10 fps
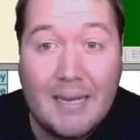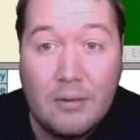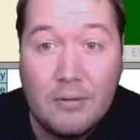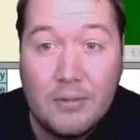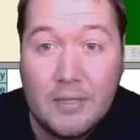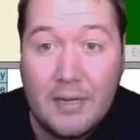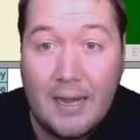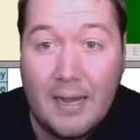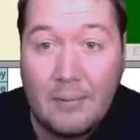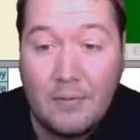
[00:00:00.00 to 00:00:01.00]

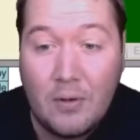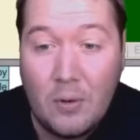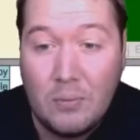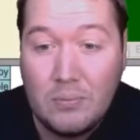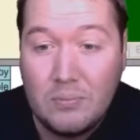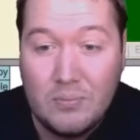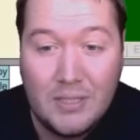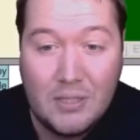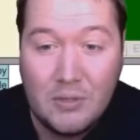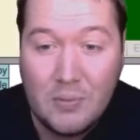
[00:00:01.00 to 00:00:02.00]
loser, and we've got
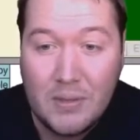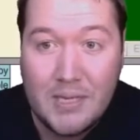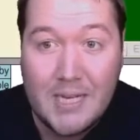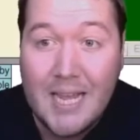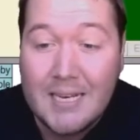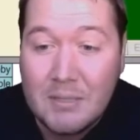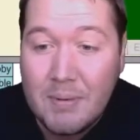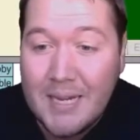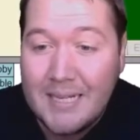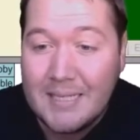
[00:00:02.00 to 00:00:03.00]
issues with the ten of
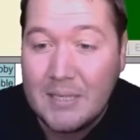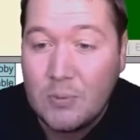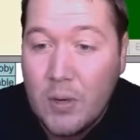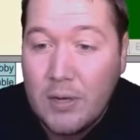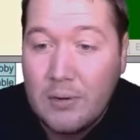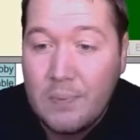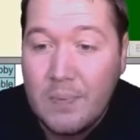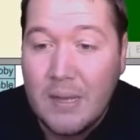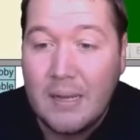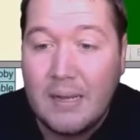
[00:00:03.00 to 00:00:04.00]
spades as well.
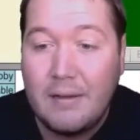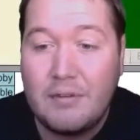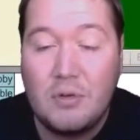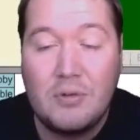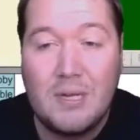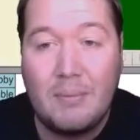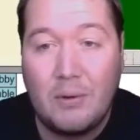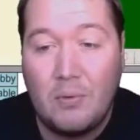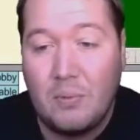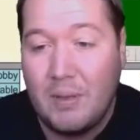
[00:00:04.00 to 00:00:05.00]
I have to do
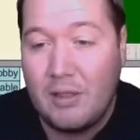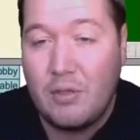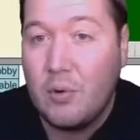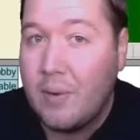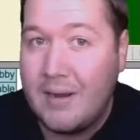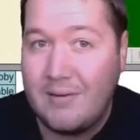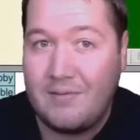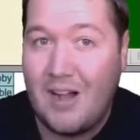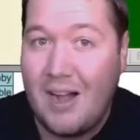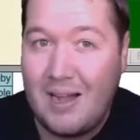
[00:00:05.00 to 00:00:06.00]
something with my third round of
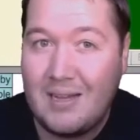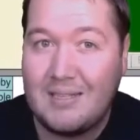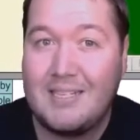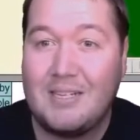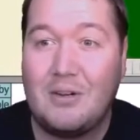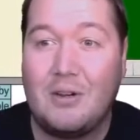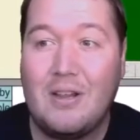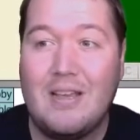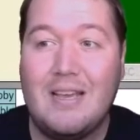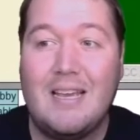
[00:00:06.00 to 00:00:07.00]
hearts, so,
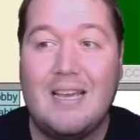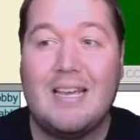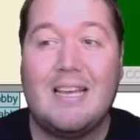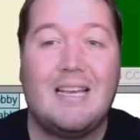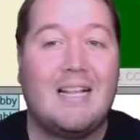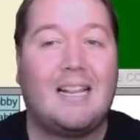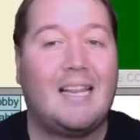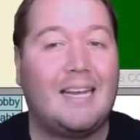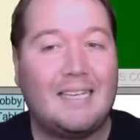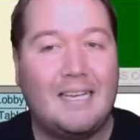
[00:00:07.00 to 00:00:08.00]

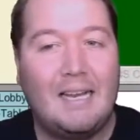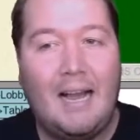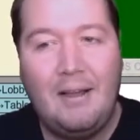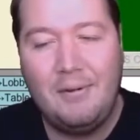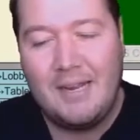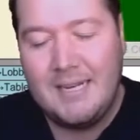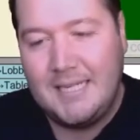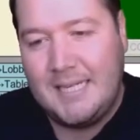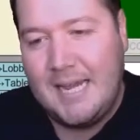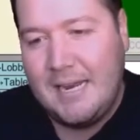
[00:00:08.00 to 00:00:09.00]
like, I would
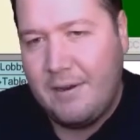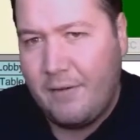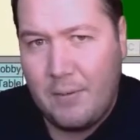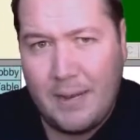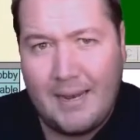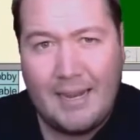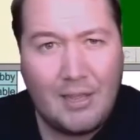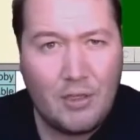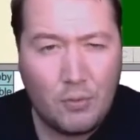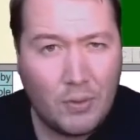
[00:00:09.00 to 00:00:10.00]
understand if I went, like,
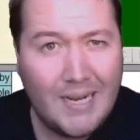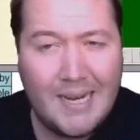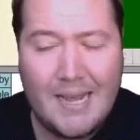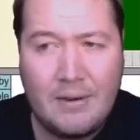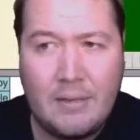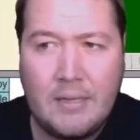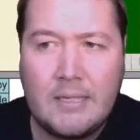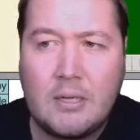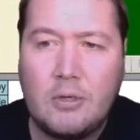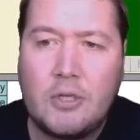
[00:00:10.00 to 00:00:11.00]
three down in
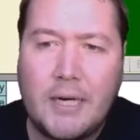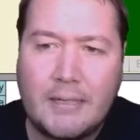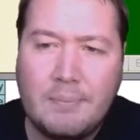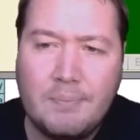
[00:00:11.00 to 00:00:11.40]
this contract.